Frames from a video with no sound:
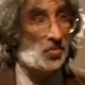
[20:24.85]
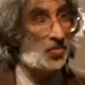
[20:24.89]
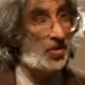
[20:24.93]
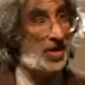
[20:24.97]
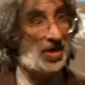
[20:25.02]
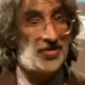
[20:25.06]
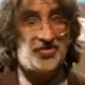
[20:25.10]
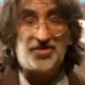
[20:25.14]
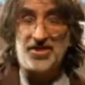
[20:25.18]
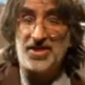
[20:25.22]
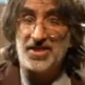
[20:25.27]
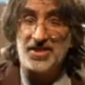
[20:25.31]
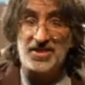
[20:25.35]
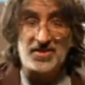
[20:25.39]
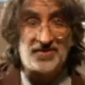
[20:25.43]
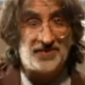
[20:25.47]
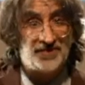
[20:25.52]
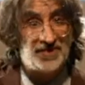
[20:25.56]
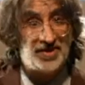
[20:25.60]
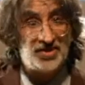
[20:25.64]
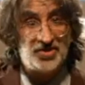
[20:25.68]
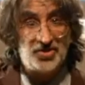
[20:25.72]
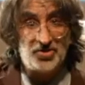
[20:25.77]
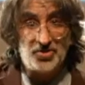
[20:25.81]
are wealthy
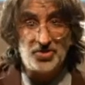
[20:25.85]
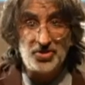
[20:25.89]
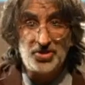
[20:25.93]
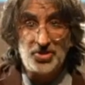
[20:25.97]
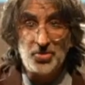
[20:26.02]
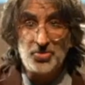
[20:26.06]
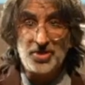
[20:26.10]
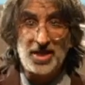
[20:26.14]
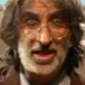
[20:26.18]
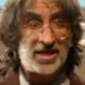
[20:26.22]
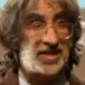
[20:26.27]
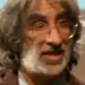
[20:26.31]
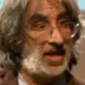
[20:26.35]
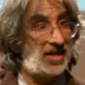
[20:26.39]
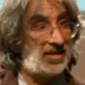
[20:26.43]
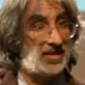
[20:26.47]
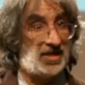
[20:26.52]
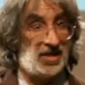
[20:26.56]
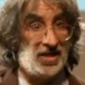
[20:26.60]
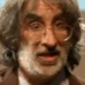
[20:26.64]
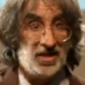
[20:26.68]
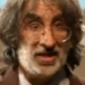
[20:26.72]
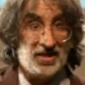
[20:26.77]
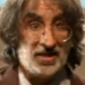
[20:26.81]
individuals. You cannot,
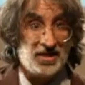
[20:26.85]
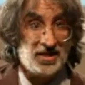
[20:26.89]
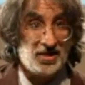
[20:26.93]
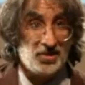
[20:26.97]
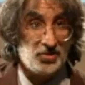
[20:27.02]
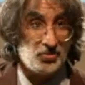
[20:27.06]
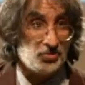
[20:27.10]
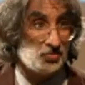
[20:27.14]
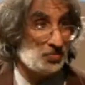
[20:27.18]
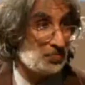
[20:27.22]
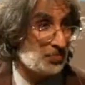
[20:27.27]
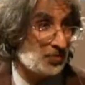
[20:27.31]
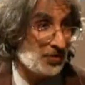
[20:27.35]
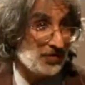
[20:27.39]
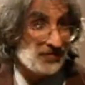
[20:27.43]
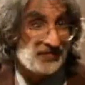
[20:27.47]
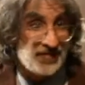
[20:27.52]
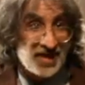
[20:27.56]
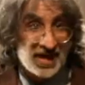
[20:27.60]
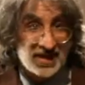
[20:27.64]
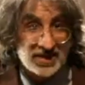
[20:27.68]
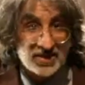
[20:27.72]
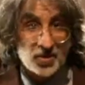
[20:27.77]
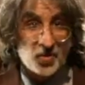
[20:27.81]
you know,
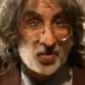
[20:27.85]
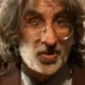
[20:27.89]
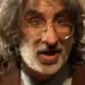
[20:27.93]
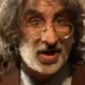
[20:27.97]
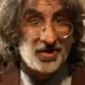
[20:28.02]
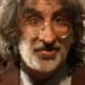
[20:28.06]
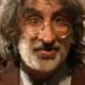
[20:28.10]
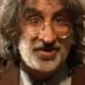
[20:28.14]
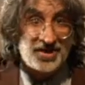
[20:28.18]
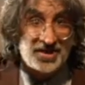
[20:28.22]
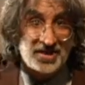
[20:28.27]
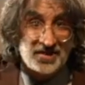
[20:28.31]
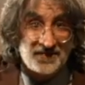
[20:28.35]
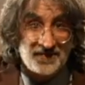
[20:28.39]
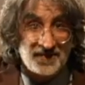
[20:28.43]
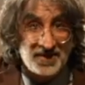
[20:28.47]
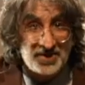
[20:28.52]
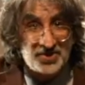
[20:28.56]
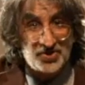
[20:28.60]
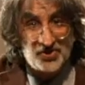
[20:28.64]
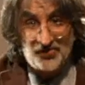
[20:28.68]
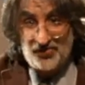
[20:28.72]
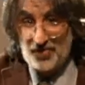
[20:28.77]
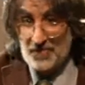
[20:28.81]
prevent a wealthy
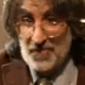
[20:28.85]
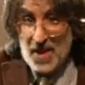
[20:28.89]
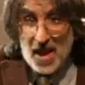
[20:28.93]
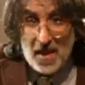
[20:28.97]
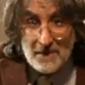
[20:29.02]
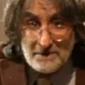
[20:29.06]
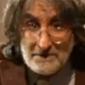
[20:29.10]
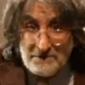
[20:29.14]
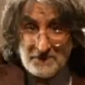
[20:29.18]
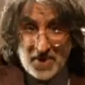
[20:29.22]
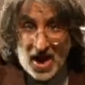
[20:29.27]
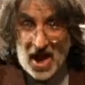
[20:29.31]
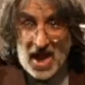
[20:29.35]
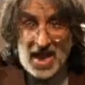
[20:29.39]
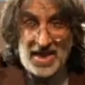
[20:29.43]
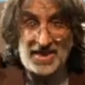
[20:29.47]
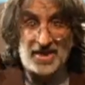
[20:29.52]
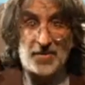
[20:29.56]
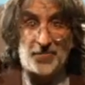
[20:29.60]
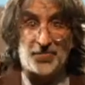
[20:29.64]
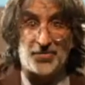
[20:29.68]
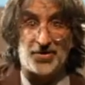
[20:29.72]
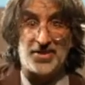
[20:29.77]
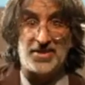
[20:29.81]
individual from
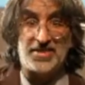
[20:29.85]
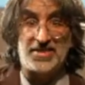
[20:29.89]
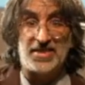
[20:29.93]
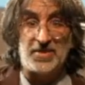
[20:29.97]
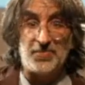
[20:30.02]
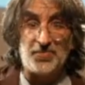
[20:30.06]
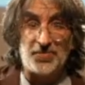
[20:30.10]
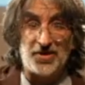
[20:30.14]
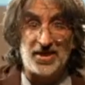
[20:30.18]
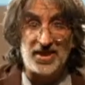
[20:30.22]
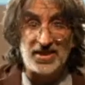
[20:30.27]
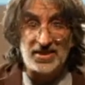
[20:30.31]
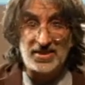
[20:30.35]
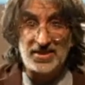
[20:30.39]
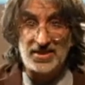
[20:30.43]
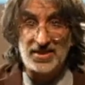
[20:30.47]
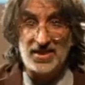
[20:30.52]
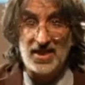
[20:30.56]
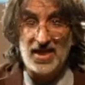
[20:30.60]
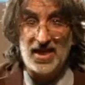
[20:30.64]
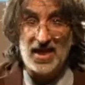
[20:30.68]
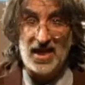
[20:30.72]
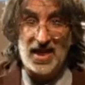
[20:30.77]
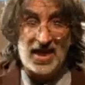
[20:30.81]
buying a printing press
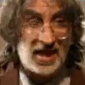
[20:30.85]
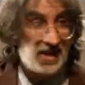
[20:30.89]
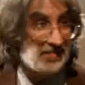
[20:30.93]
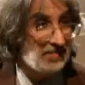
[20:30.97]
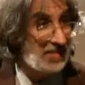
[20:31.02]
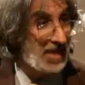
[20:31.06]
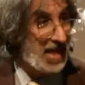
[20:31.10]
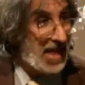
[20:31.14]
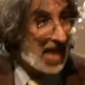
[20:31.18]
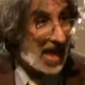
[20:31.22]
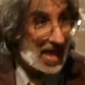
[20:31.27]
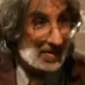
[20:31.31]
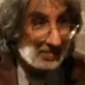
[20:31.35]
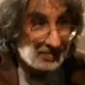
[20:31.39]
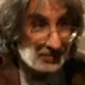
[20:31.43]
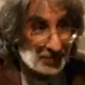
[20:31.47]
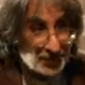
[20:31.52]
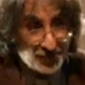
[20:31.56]
um, and